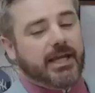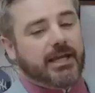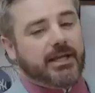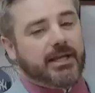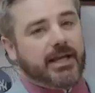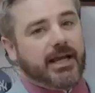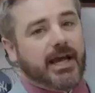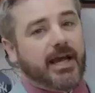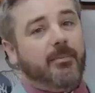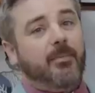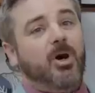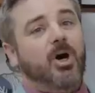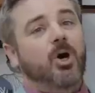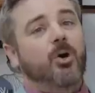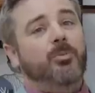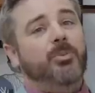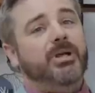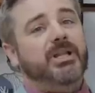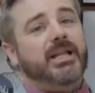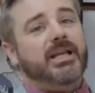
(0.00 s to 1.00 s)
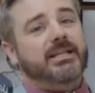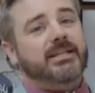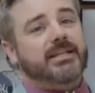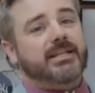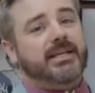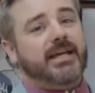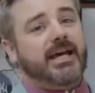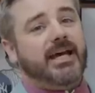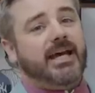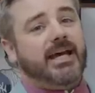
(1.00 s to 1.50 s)
And I'm hoping that the
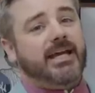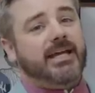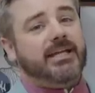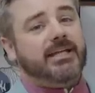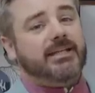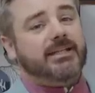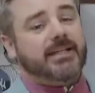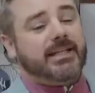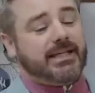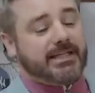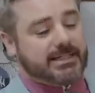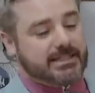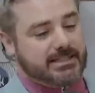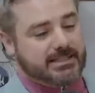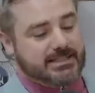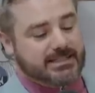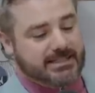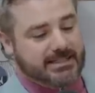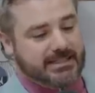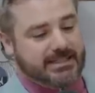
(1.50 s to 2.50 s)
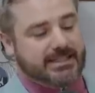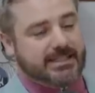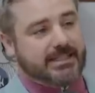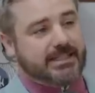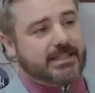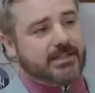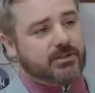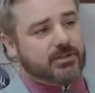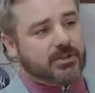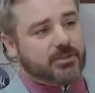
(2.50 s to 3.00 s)
guy, they didn't
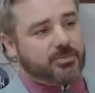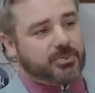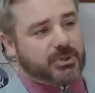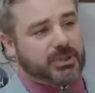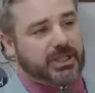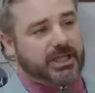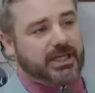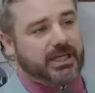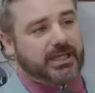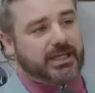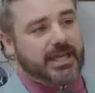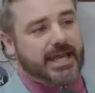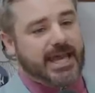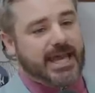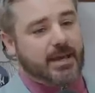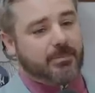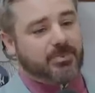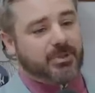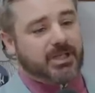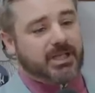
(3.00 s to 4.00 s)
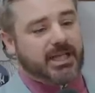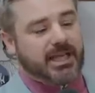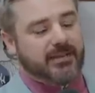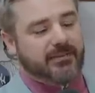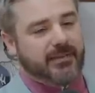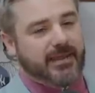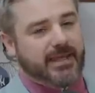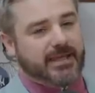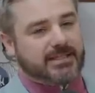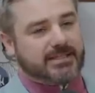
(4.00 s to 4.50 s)
see the play happen
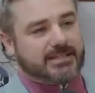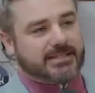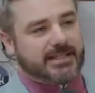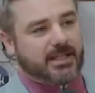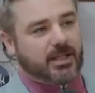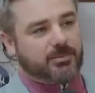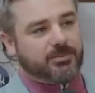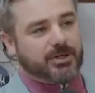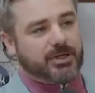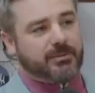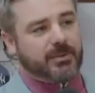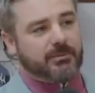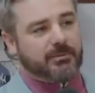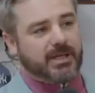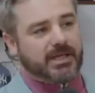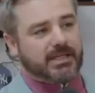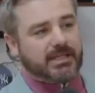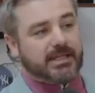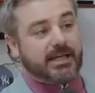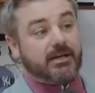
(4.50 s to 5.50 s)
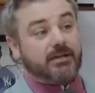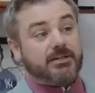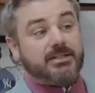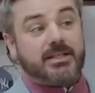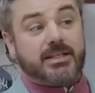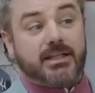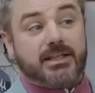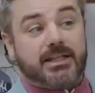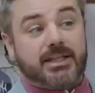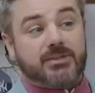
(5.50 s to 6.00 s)
and they celebrated by making out
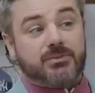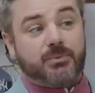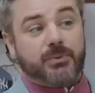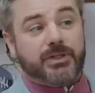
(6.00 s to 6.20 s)
because I think that's